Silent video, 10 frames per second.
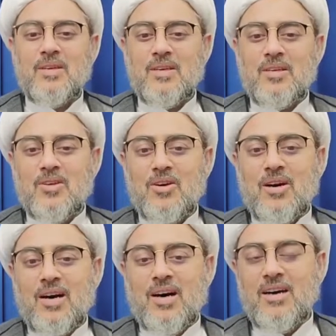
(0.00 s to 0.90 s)

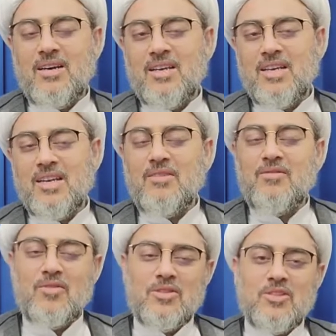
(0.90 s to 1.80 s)
your akhirah
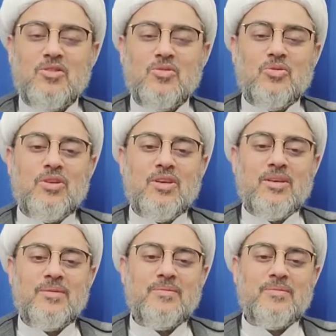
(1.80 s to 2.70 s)
for this
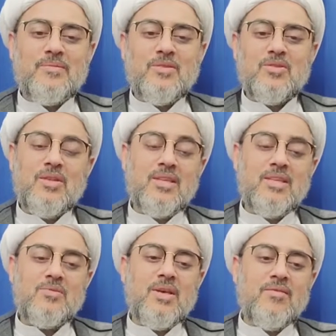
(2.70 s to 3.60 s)
dunya. So that
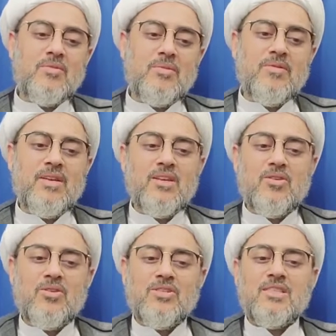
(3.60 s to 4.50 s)
is, we have to be very
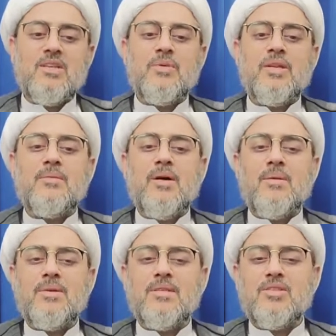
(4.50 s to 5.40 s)
cautious. Now when
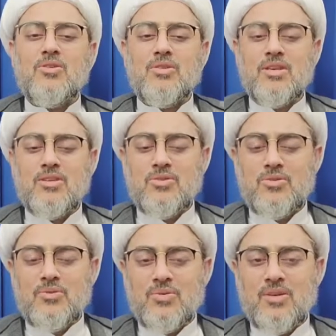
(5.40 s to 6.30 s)
Imam is talking
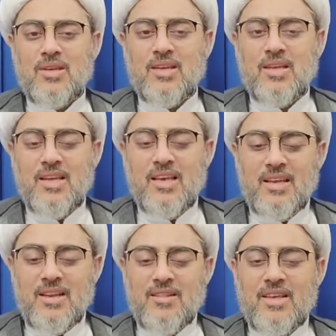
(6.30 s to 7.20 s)
to
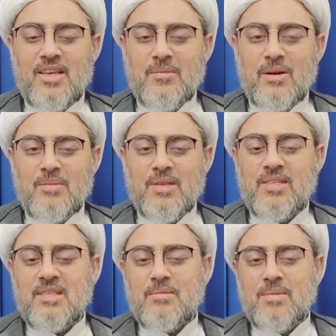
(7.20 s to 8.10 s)
another Imam, that
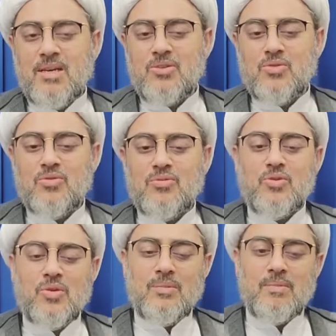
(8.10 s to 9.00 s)
is a ma'soom
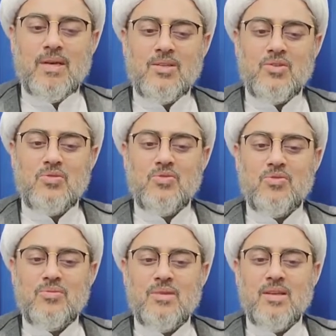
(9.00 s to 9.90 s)
to a
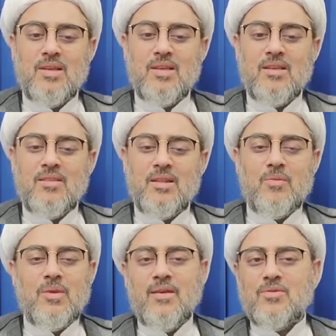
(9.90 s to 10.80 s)
ma'soom, then
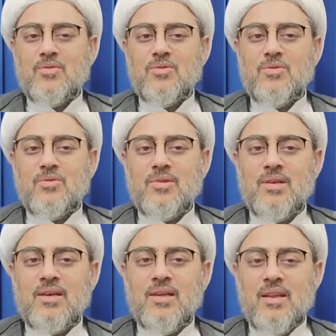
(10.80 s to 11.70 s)
we have to
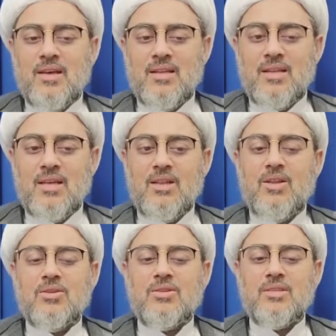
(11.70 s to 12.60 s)
learn a
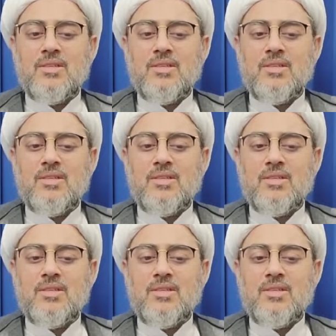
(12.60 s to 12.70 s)
lot.